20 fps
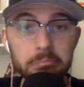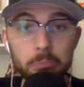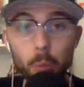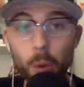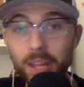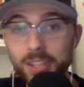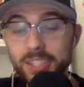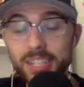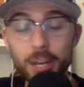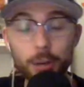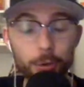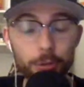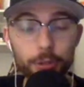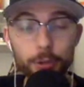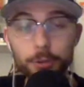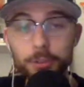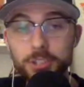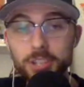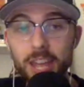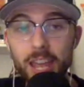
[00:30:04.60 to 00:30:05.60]
Wednesday or
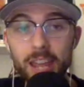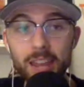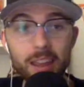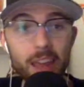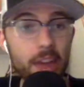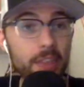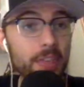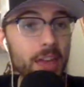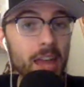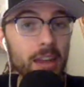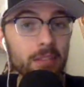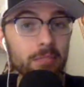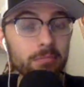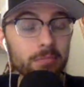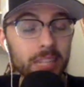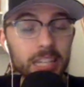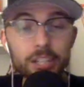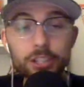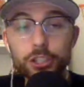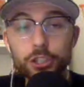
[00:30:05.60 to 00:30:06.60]
Thursday, and then
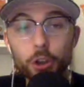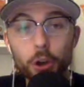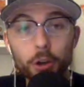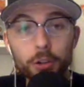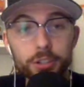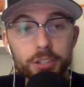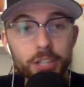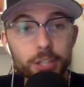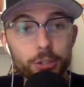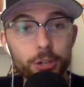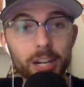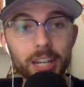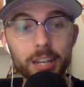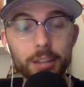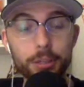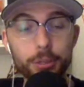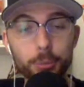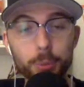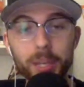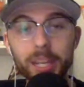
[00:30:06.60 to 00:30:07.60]
he starts and they try to
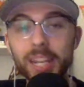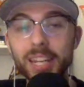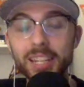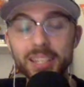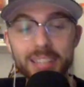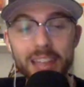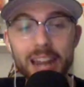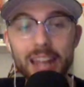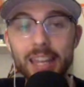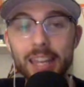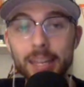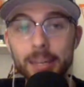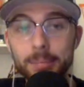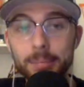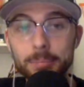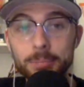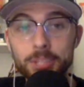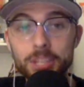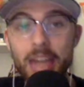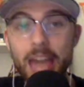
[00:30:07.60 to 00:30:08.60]
get three innings out of
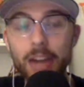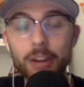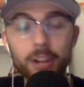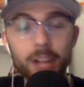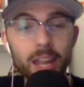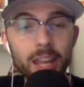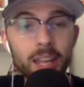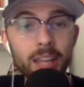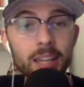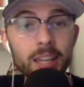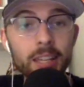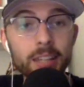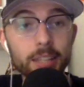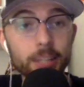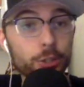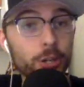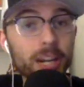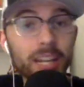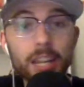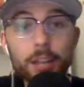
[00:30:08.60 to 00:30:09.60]
him Saturday. They
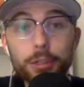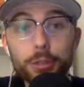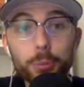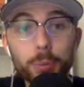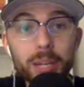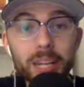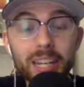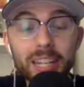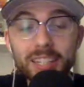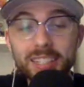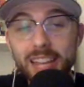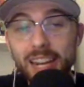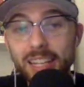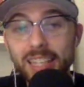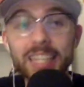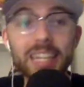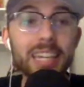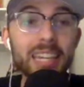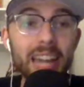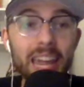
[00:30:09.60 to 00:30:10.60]
try to get three innings out of
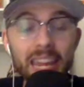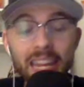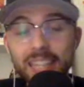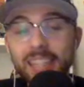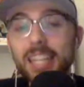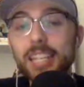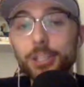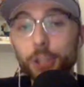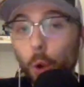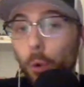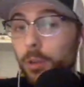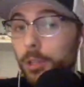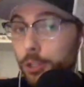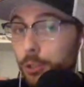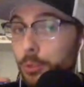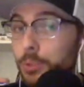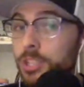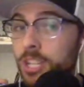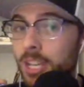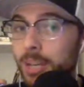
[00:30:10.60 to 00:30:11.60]
Keegan Akin. They don't
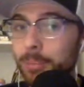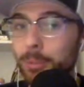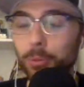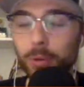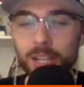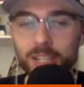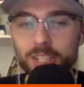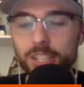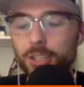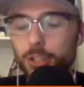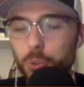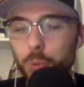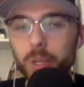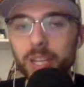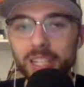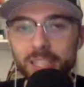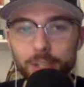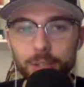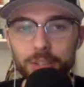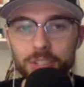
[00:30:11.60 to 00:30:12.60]
use him the rest of this
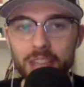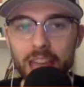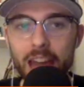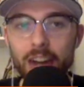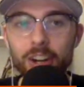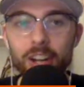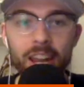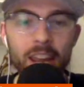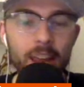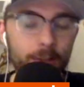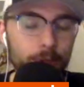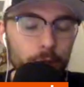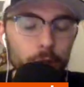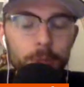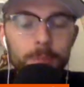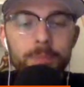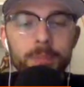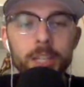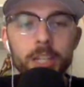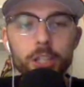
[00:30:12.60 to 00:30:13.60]
week till Saturday
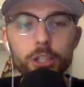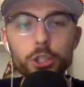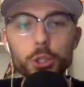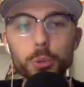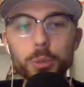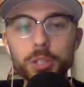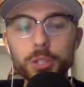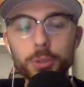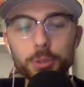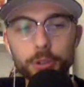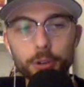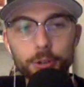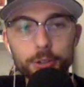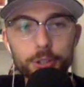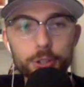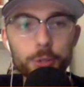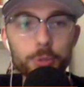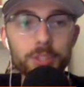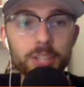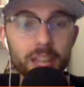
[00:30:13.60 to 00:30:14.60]
after 2 2/3
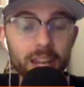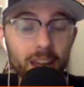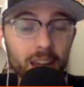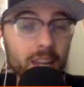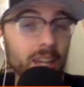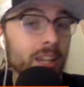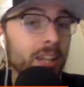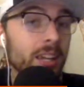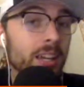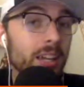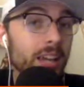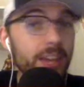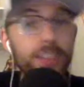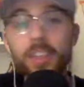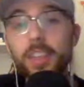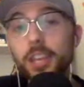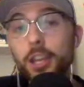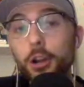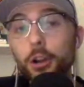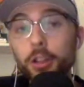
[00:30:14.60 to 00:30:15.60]
Tuesday night. And
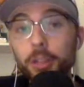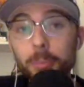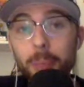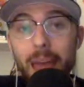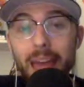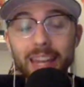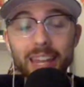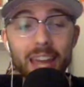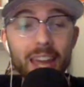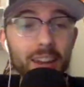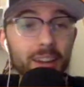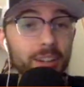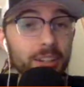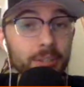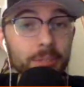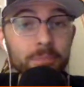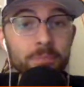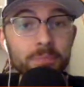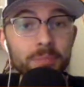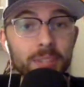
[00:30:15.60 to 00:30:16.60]
then they go to the back end.
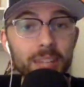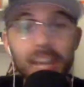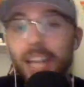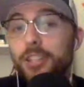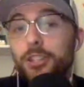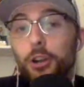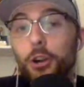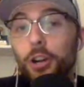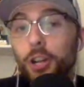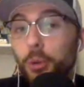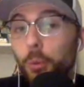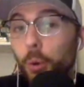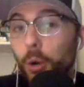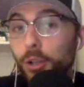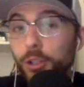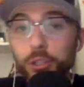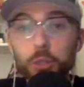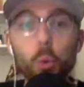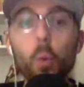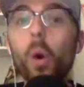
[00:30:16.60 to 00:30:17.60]
It's already
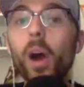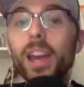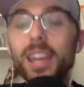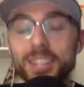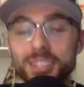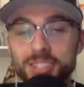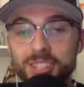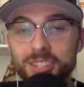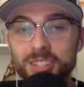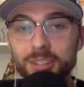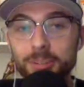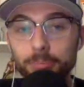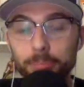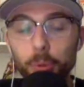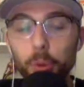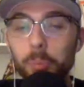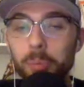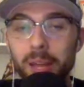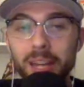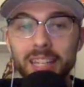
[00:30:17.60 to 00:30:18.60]
worked twice,
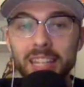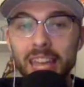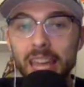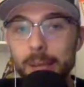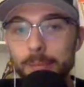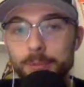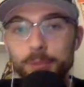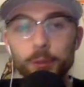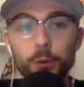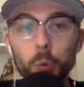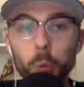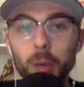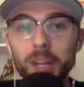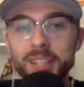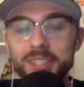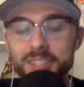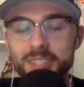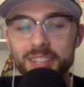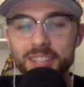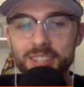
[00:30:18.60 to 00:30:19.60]
bullpen games for
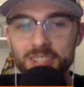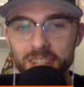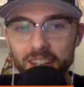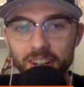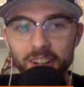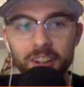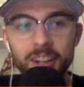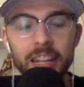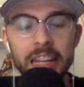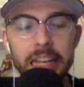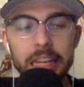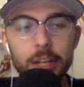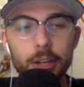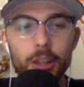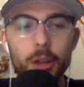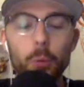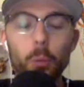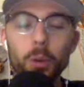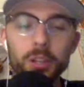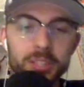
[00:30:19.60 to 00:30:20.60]
wins this year. You know,
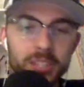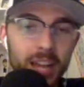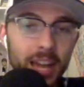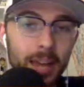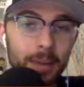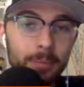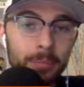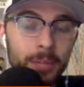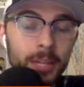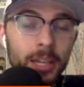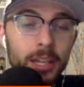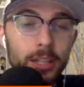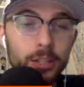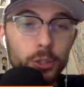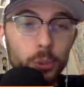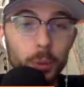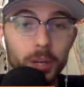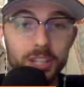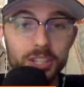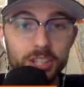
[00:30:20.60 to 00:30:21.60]
that one time
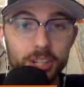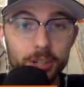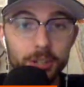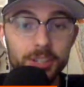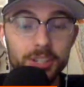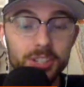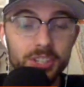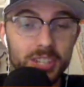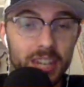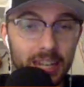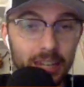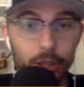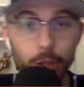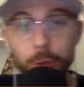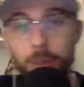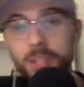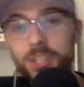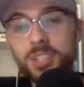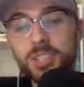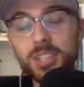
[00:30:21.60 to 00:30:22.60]
to win a series in St.
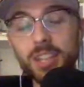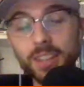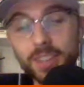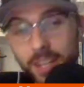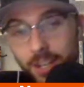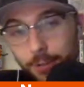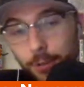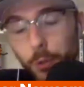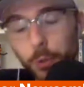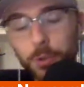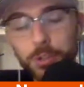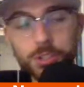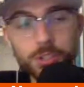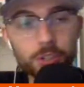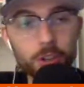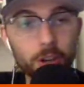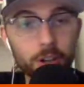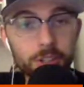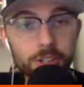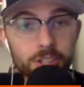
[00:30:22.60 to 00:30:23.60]
Louis, and then of course
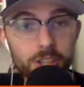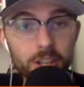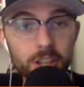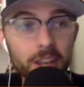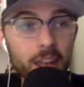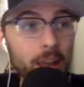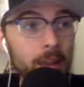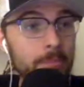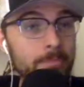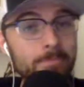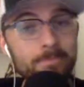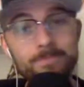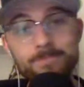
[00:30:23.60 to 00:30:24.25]
on Sunday.